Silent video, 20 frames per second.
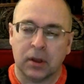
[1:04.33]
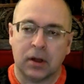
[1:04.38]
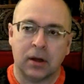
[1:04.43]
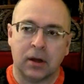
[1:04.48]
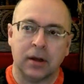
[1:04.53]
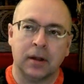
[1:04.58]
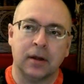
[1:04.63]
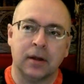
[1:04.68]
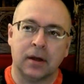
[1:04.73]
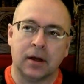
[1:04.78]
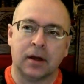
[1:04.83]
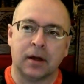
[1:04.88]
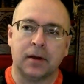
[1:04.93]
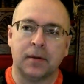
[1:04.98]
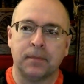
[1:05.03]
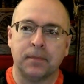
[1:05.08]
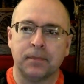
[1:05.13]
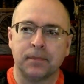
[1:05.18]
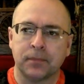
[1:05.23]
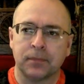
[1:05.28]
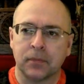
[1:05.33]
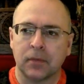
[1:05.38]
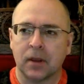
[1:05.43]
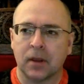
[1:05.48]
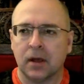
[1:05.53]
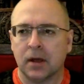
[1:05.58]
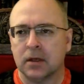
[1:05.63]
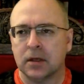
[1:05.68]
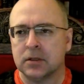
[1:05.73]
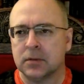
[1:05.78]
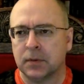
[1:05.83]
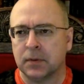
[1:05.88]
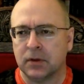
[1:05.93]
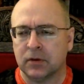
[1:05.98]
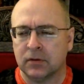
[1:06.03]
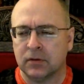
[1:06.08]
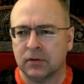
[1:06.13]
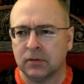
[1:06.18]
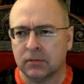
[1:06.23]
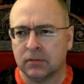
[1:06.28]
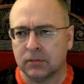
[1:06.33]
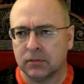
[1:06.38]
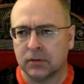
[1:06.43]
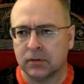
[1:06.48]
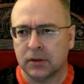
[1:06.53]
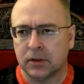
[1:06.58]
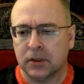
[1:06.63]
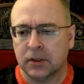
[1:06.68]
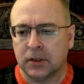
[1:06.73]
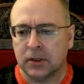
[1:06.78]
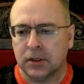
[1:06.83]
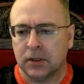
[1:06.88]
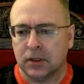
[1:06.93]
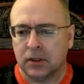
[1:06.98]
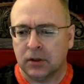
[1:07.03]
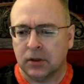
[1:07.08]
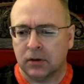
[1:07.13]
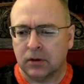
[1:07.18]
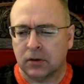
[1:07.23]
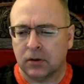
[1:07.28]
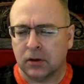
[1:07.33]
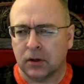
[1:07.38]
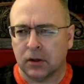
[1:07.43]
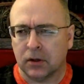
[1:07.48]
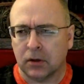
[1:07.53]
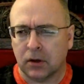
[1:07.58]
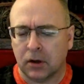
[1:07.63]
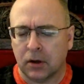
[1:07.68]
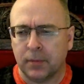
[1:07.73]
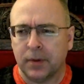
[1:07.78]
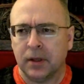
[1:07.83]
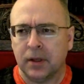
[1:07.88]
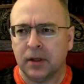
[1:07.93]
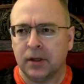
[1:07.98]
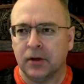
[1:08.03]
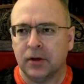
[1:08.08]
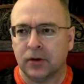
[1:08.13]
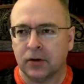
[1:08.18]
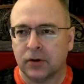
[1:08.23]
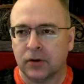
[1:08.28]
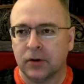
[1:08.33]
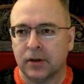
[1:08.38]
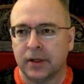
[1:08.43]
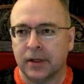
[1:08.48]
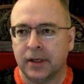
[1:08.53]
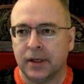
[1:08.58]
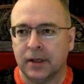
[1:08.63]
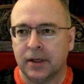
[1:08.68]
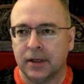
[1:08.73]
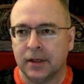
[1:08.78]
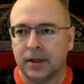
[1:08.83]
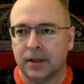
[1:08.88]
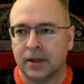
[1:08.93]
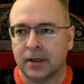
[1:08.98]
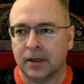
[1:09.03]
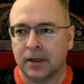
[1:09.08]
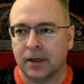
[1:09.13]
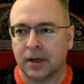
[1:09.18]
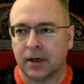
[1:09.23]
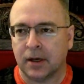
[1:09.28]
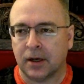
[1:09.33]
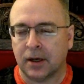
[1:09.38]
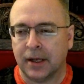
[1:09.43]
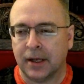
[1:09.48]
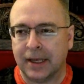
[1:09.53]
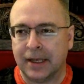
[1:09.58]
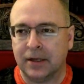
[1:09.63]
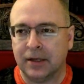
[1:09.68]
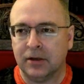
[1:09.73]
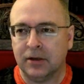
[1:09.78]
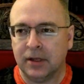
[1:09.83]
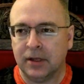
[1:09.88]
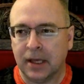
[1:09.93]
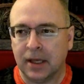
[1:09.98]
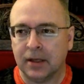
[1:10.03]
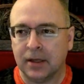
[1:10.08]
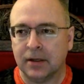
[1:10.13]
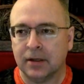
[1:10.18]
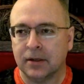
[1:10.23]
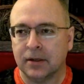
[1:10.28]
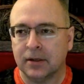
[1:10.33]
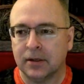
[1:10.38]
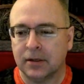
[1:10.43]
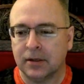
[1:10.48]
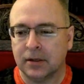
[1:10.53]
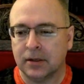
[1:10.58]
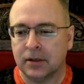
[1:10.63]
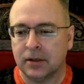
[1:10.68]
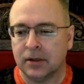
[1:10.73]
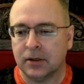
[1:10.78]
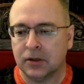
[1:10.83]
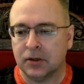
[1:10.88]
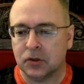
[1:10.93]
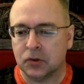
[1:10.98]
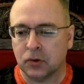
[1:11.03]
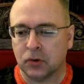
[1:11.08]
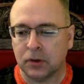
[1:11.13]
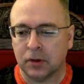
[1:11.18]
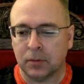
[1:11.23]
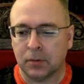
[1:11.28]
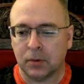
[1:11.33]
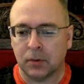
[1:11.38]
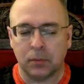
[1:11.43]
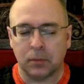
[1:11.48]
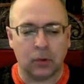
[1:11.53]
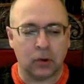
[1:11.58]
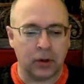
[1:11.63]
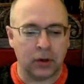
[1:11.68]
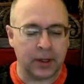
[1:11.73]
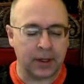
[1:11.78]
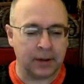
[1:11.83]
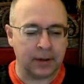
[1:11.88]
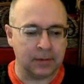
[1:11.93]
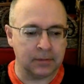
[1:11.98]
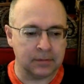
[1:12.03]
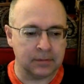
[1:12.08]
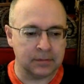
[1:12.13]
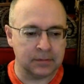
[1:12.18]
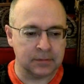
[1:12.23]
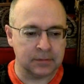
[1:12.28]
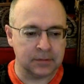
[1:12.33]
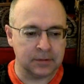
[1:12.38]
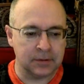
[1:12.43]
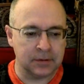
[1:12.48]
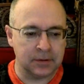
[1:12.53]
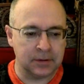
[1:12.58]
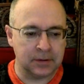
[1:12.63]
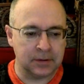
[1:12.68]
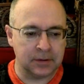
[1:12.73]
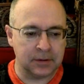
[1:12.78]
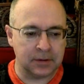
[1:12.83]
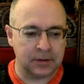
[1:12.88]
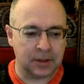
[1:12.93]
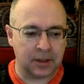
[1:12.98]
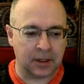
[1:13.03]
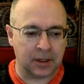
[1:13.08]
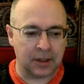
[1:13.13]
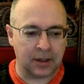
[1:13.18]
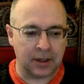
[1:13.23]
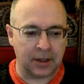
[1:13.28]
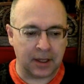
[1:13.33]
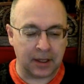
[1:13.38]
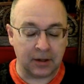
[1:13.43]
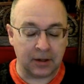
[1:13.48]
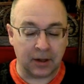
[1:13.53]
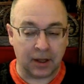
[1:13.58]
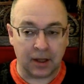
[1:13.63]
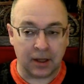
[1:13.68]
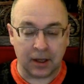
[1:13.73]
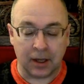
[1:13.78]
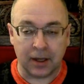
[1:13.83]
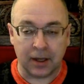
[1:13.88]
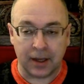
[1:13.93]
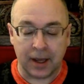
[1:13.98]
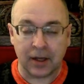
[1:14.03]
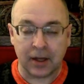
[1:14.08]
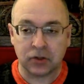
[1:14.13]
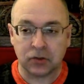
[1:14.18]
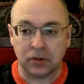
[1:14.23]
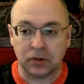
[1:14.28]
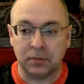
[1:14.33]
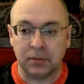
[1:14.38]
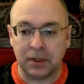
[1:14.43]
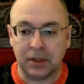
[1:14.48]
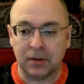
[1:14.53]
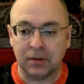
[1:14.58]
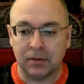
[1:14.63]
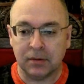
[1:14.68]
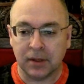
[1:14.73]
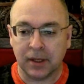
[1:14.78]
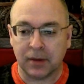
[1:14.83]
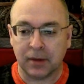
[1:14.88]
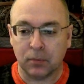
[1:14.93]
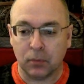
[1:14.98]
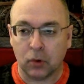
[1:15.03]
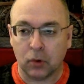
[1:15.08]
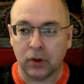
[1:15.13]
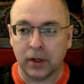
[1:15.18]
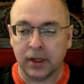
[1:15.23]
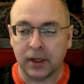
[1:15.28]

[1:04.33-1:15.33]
I spent a alarmingly early and yet enjoyable morning, and I actually mean like morning